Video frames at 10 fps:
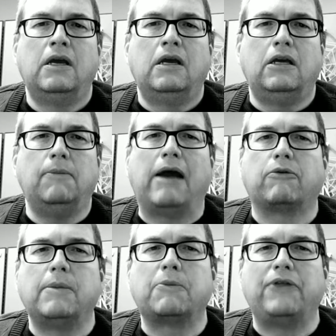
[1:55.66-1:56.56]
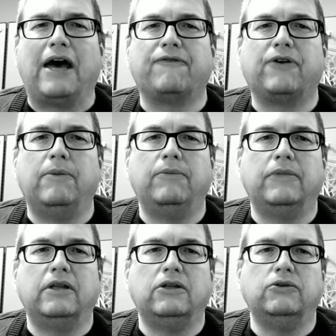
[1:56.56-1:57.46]
You might remember that from
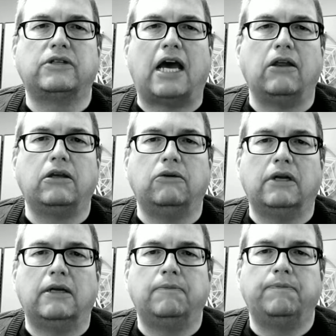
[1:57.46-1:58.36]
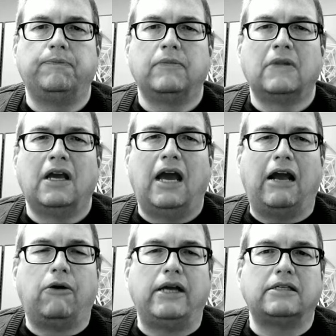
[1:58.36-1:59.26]
the New South unit. And
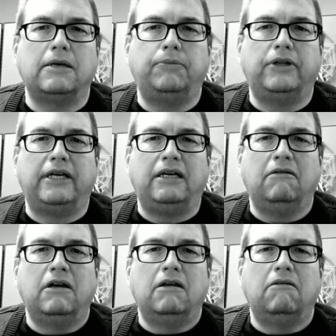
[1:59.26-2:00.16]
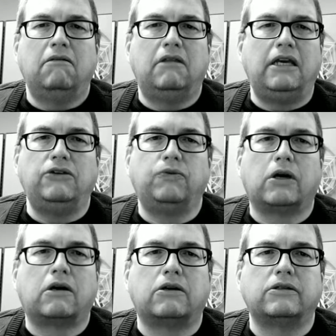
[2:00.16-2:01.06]
quite simply, these
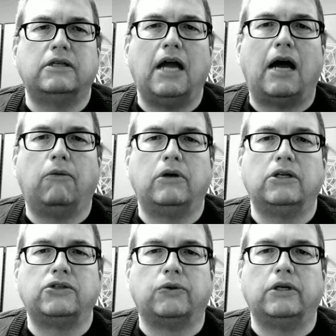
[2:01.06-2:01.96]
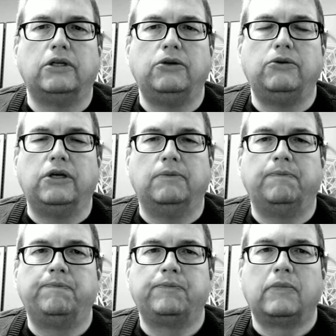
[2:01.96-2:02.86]
workers did not want to join a union.
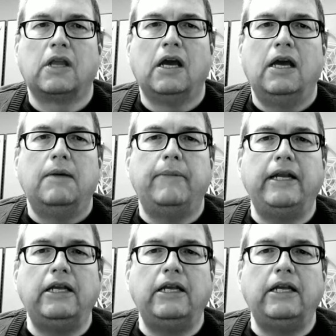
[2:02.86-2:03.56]
Many